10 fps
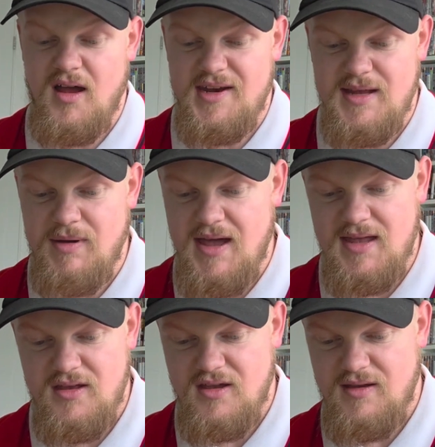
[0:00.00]
On
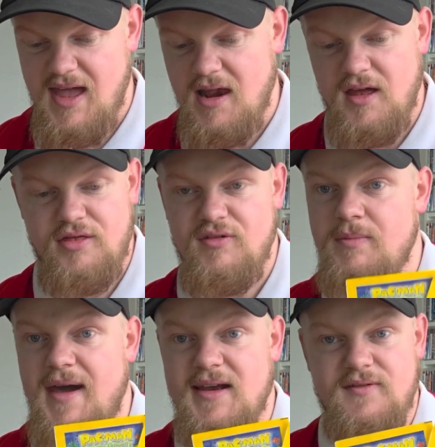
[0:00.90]
eBay you could get like 3
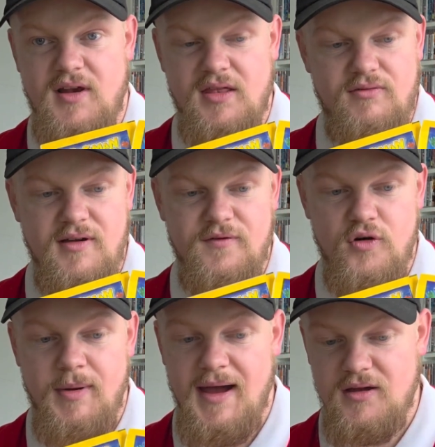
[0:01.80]
packs for like £3
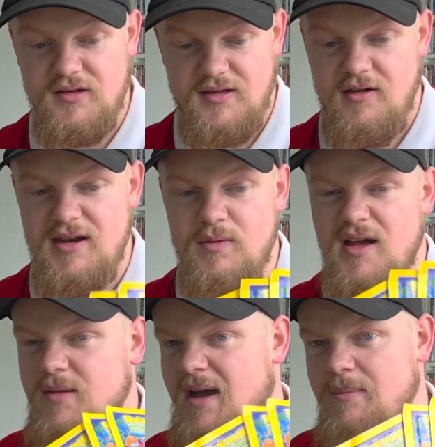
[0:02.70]
or £4, so they're only
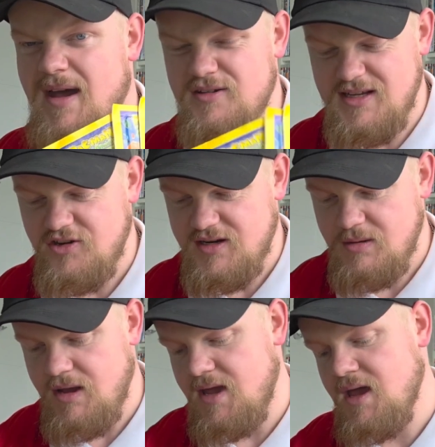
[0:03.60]
worth about £1 each on
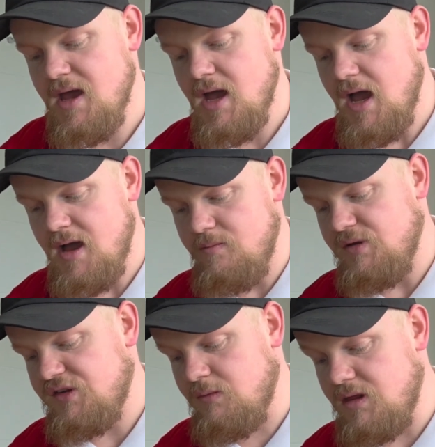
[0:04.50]
eBay.
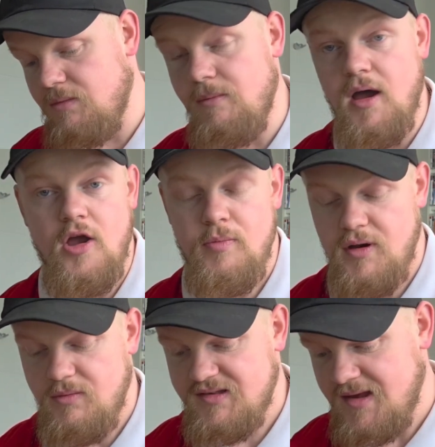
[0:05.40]
But some of them I might
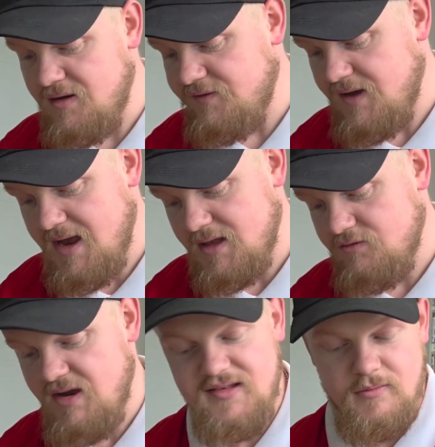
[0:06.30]
open up myself, and
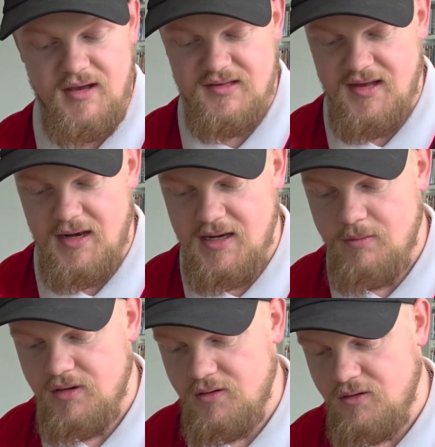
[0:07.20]
the rest I might sell in a
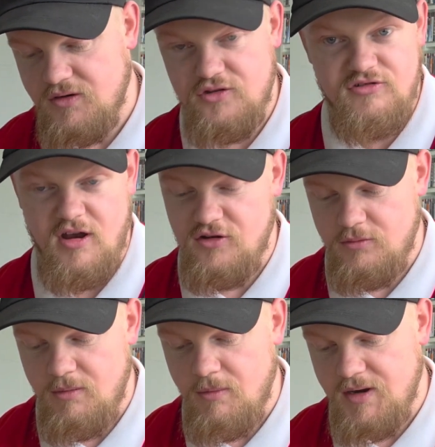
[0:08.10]
bundle and try and
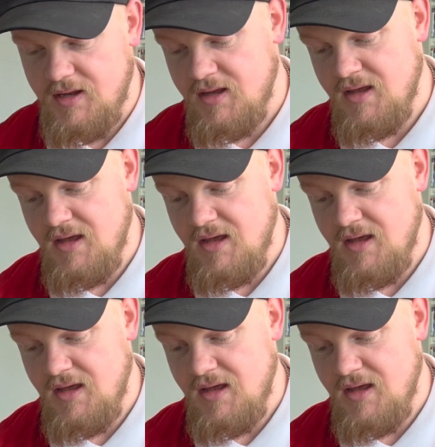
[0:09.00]
double my money.